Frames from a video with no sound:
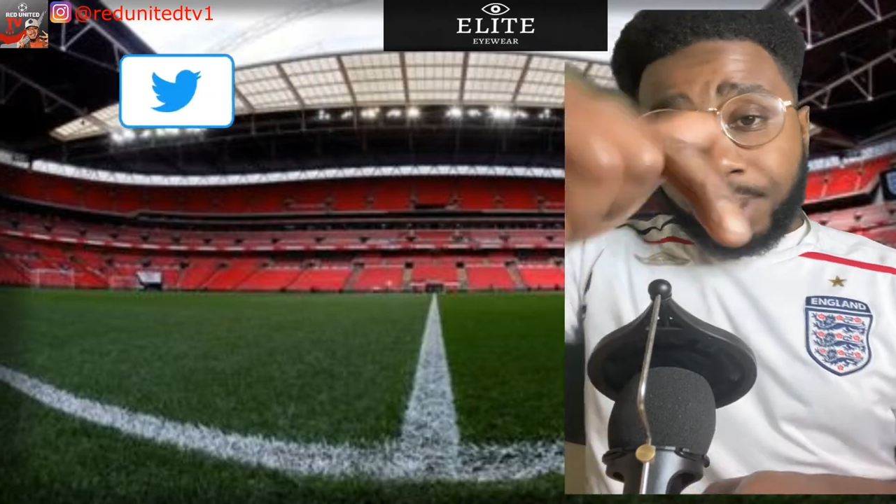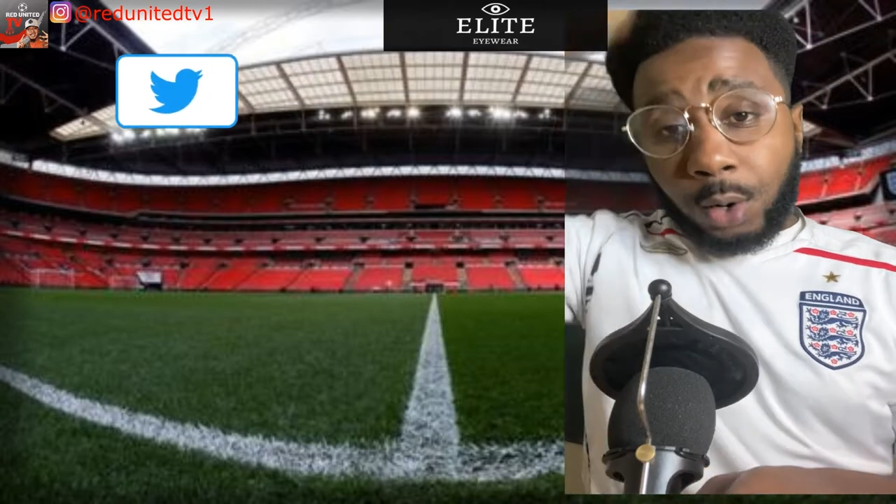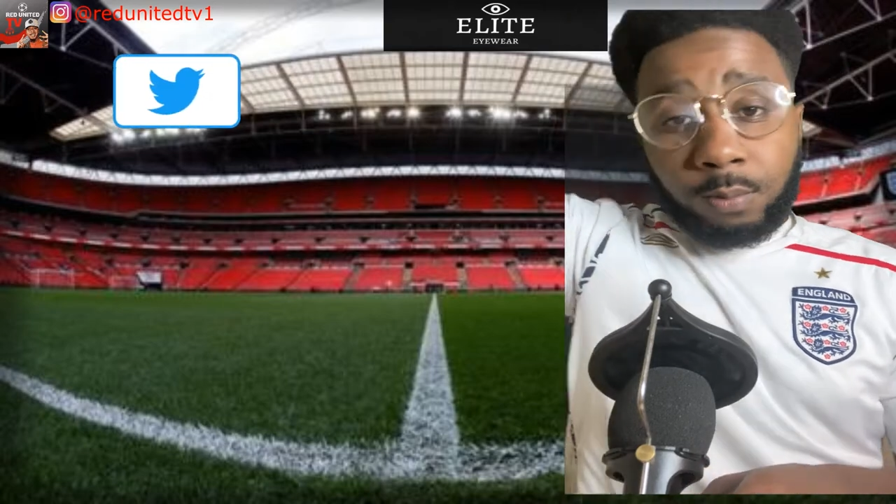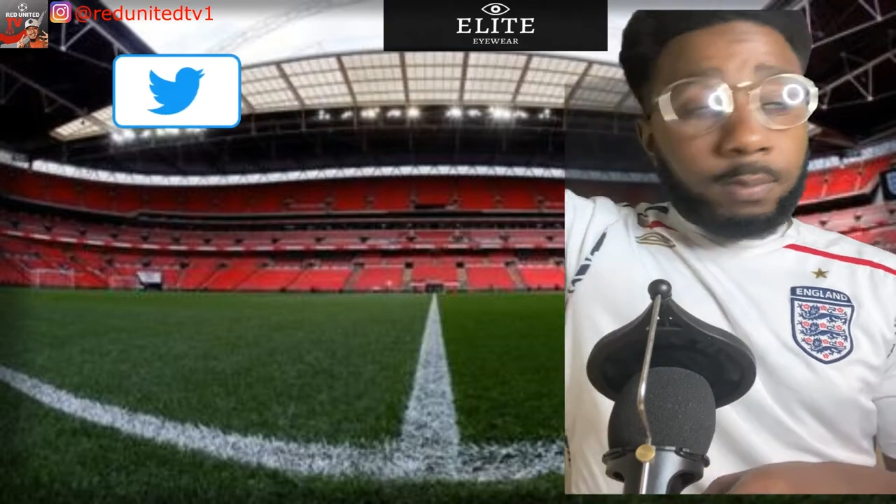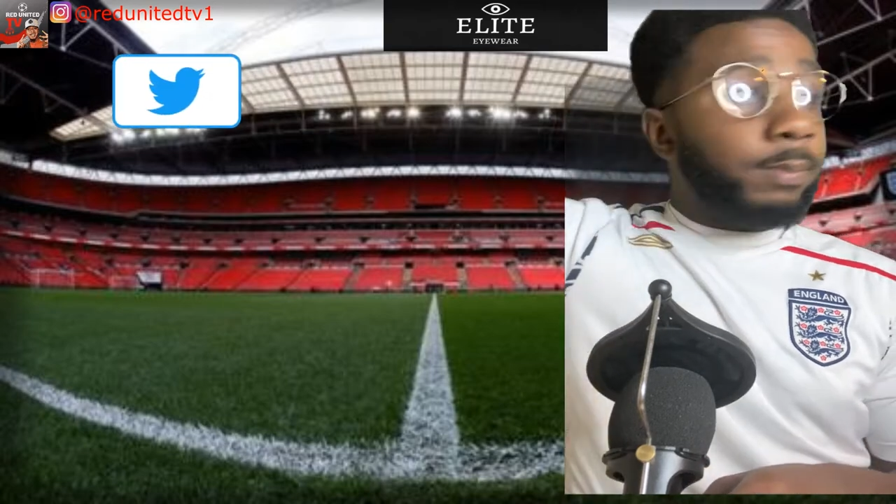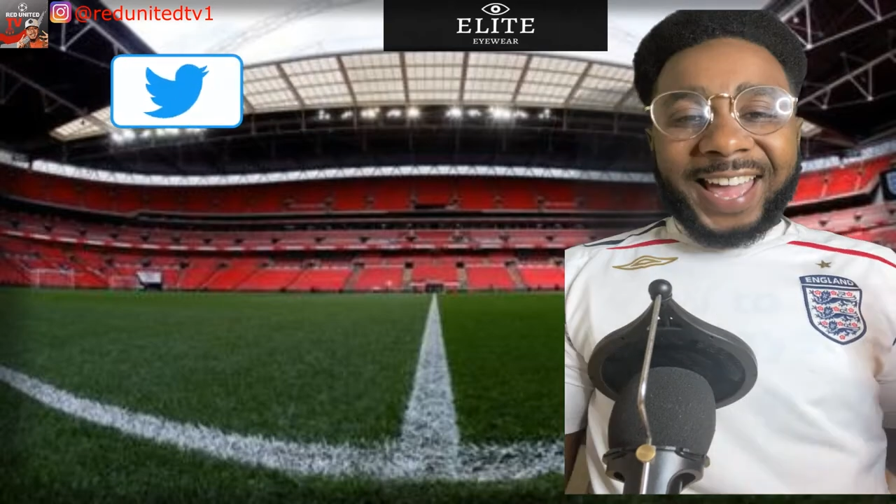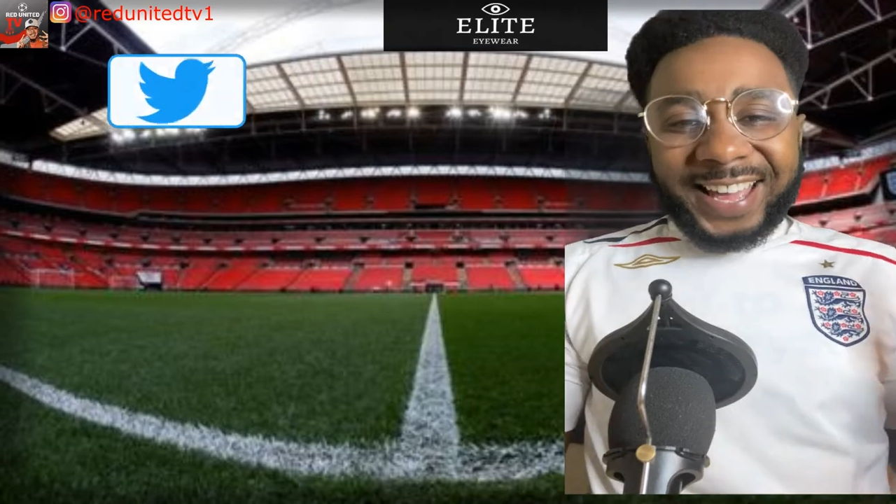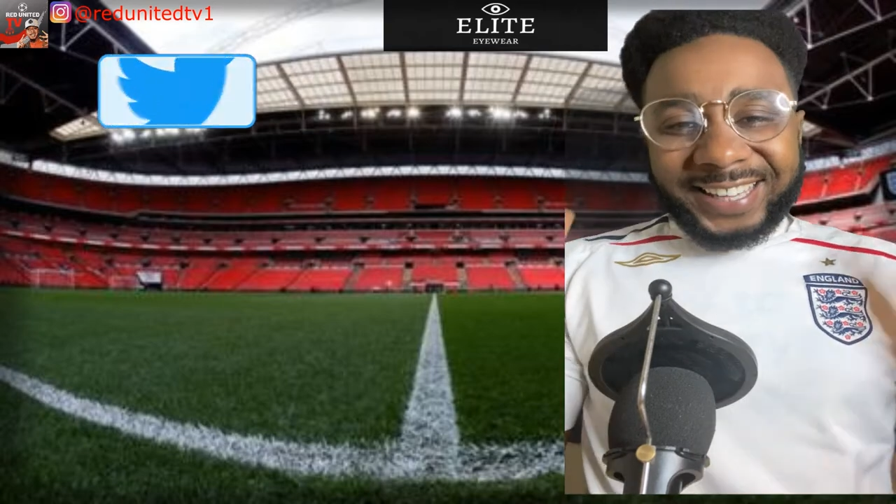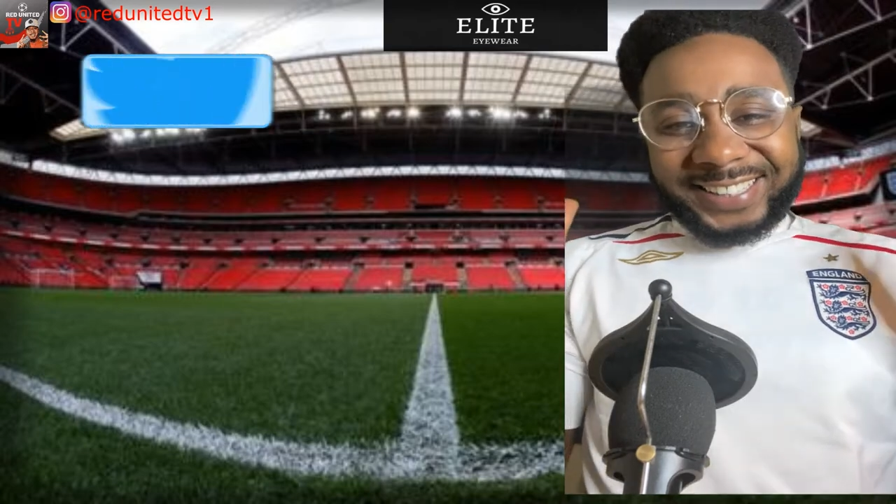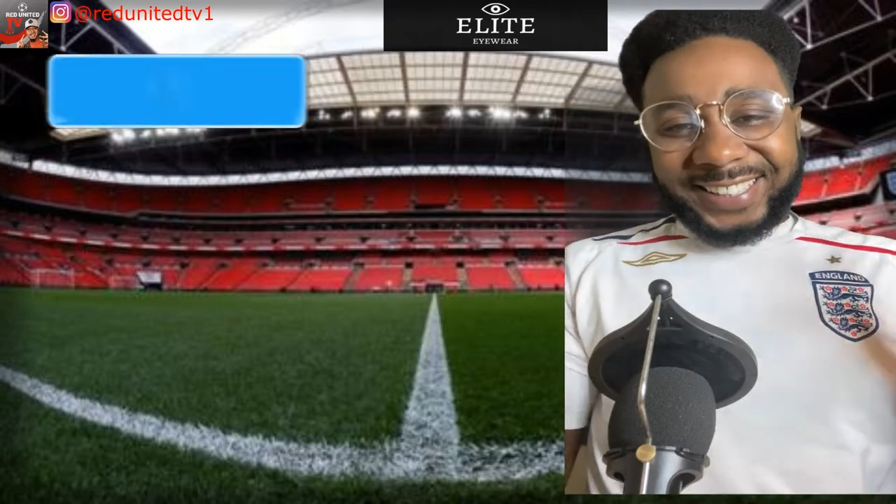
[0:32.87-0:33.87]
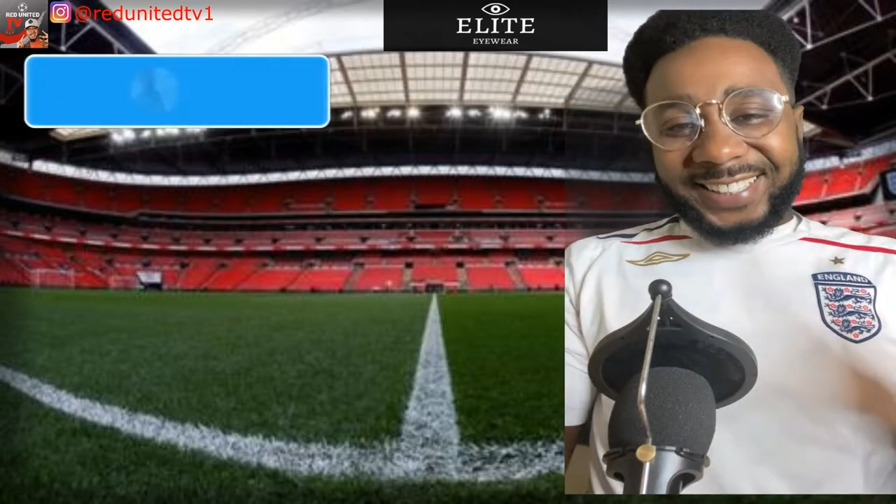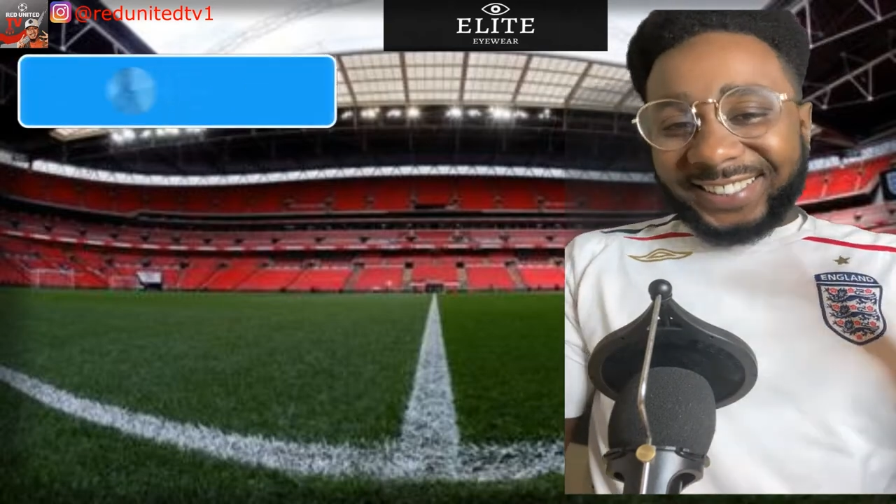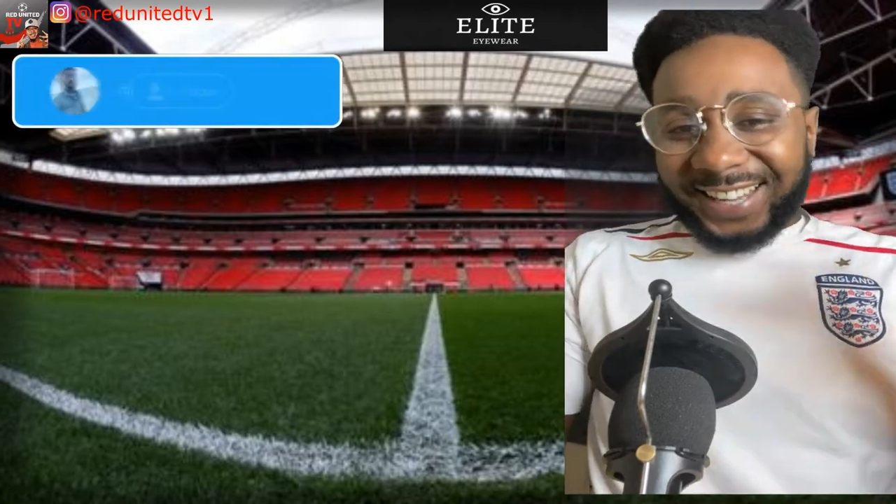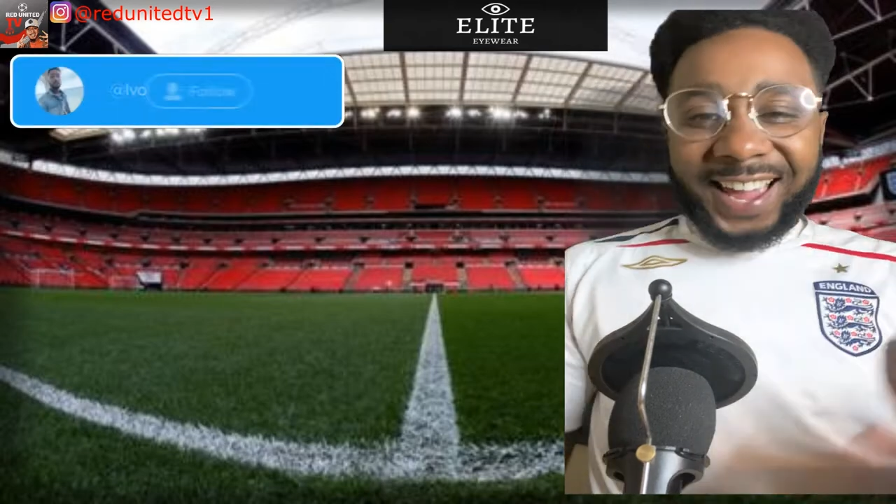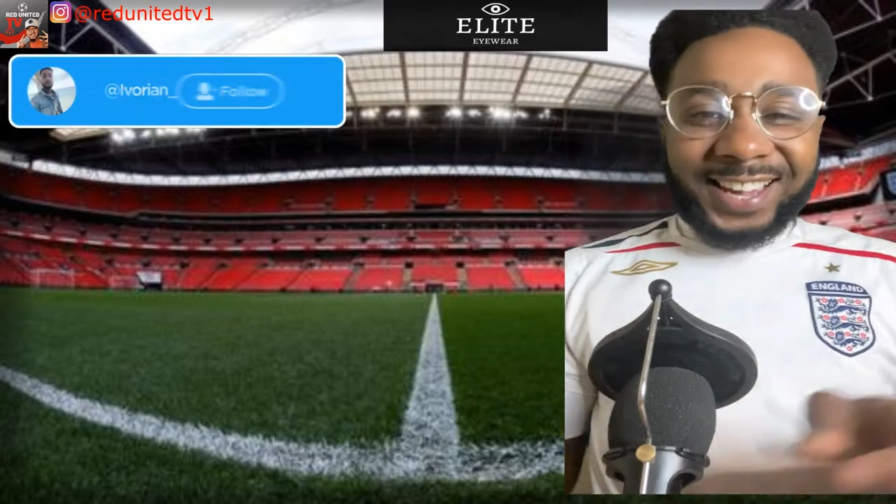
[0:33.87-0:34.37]
Boom! And
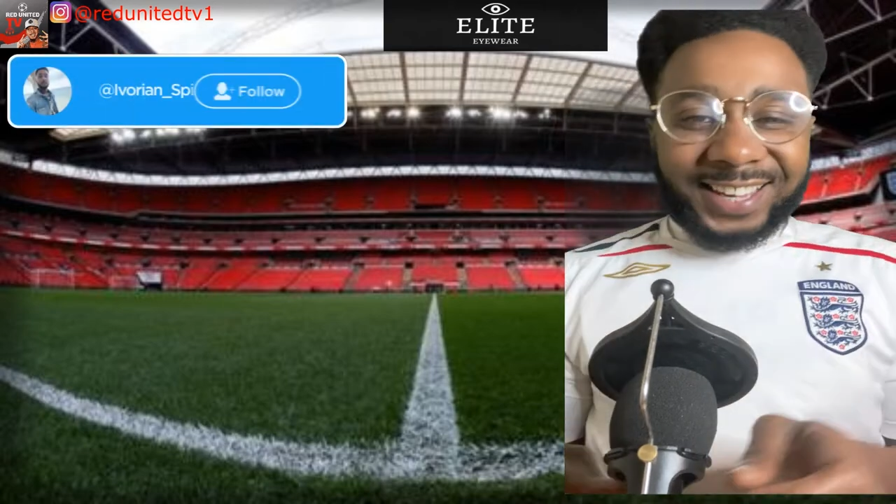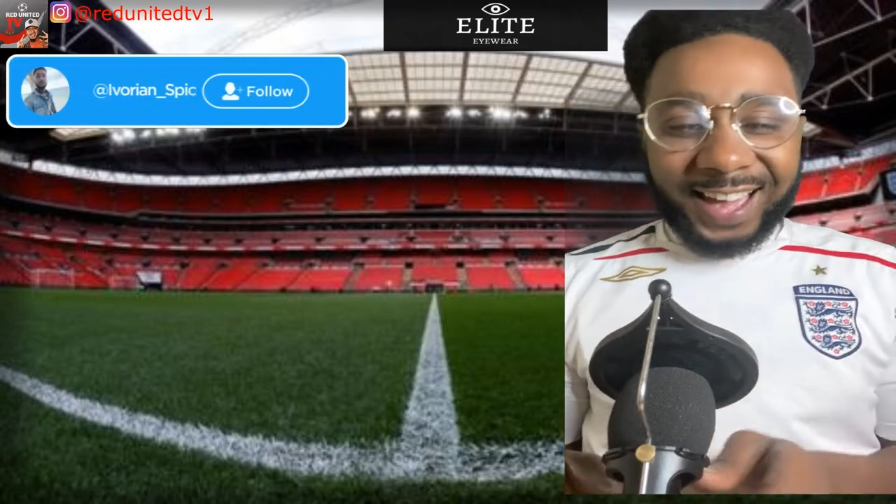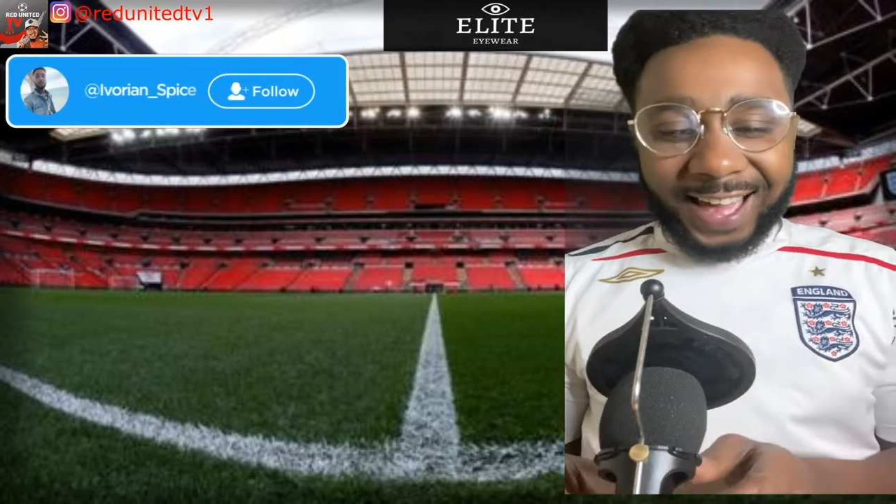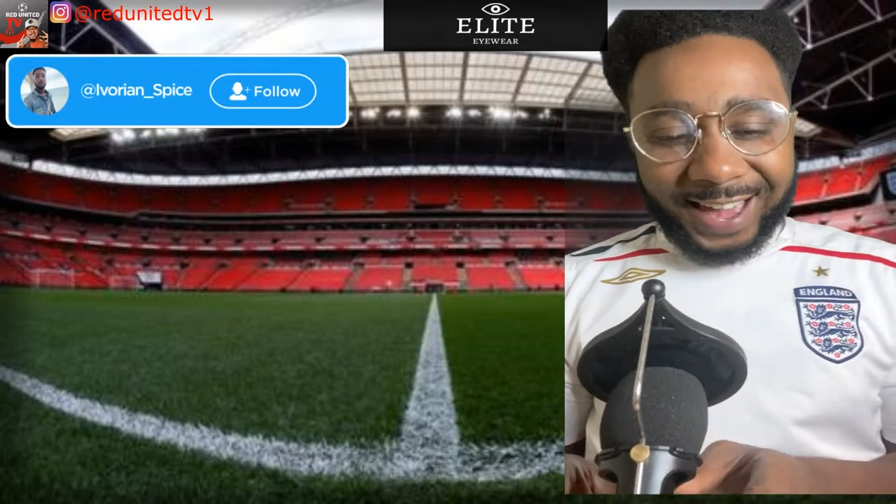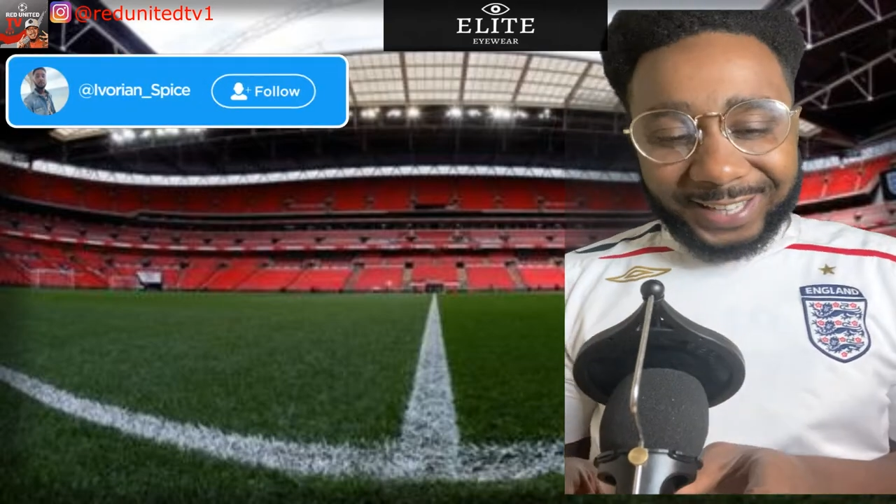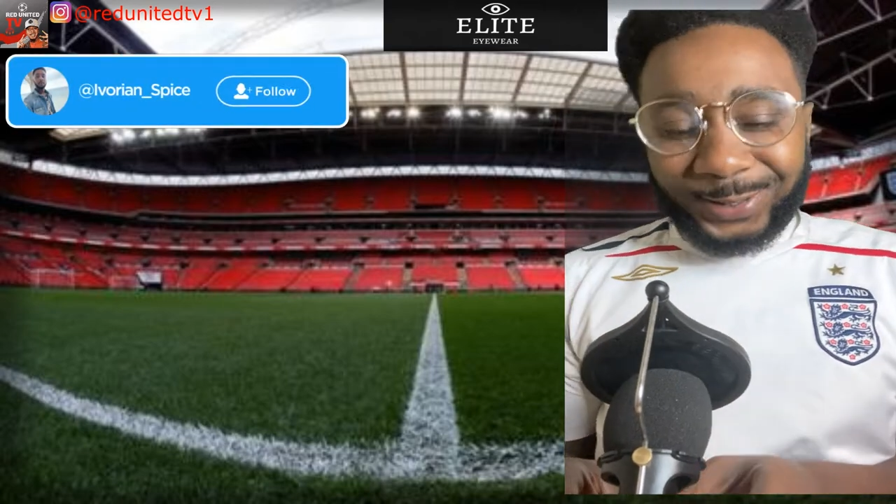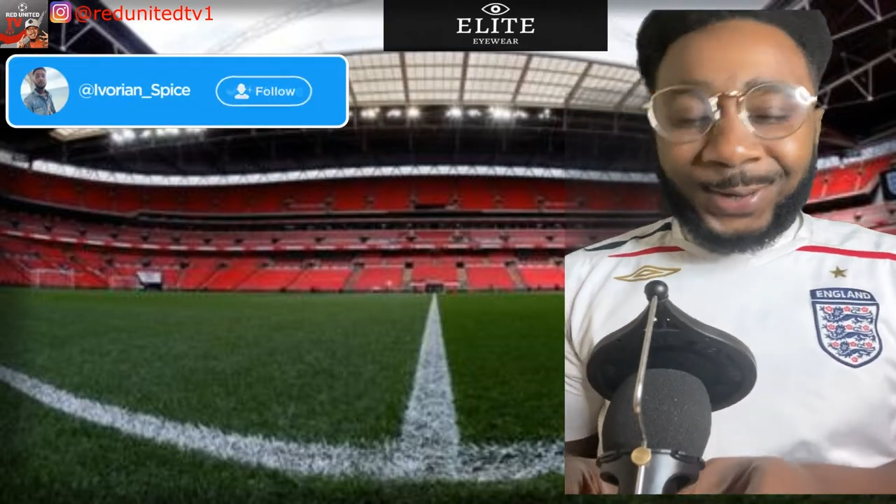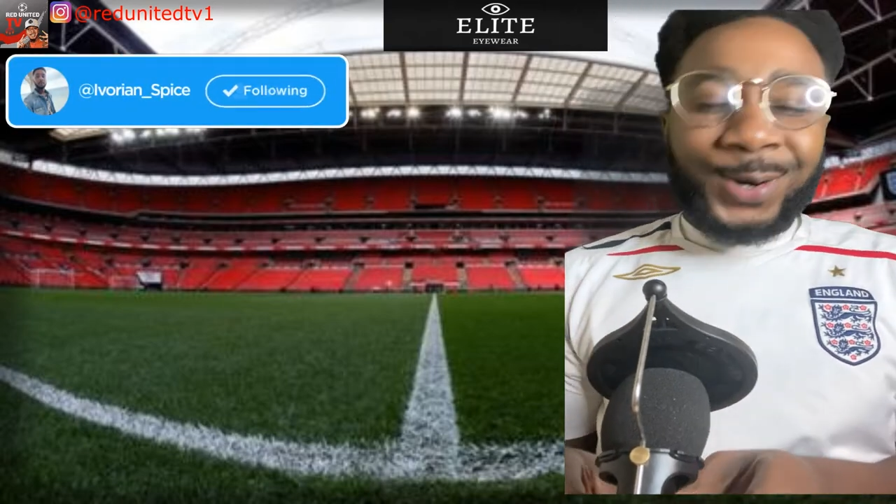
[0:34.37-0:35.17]
today guys,